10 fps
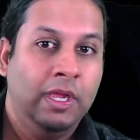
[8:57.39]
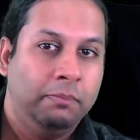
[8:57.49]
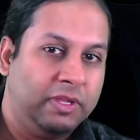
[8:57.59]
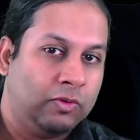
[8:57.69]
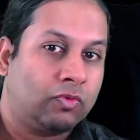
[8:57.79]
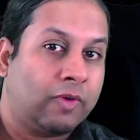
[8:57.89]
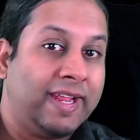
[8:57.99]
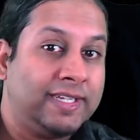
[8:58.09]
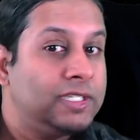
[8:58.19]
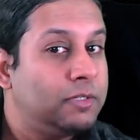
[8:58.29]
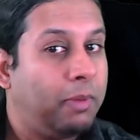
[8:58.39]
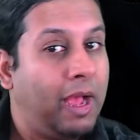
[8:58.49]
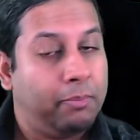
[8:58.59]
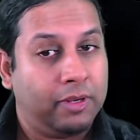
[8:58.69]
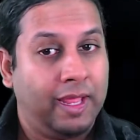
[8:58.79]
be rated by
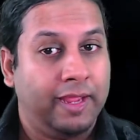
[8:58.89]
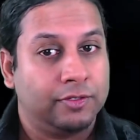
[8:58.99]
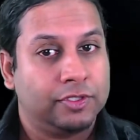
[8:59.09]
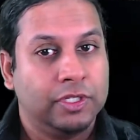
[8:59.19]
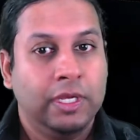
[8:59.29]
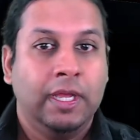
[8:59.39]
players.